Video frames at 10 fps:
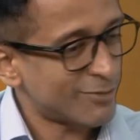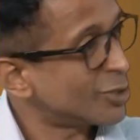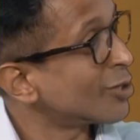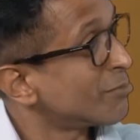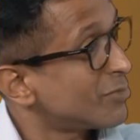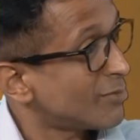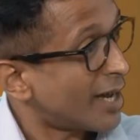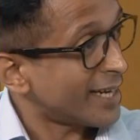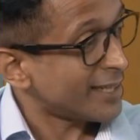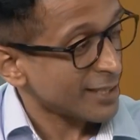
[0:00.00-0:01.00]
And
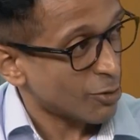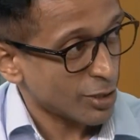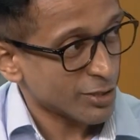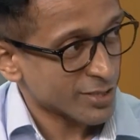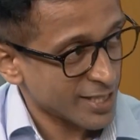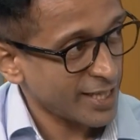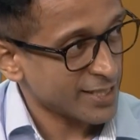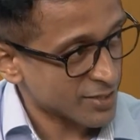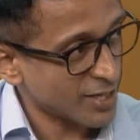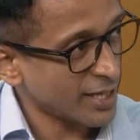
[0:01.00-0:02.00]
I think all you're saying
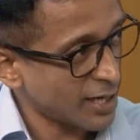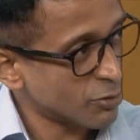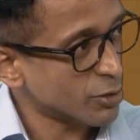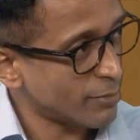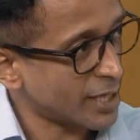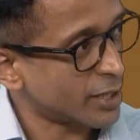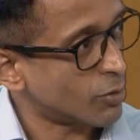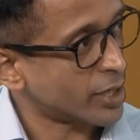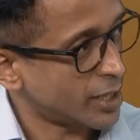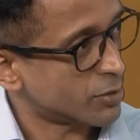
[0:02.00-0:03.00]
is really, how do you make it
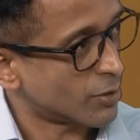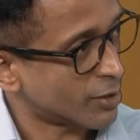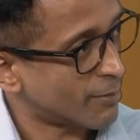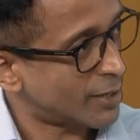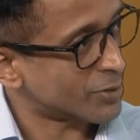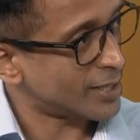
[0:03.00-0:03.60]
okay to talk about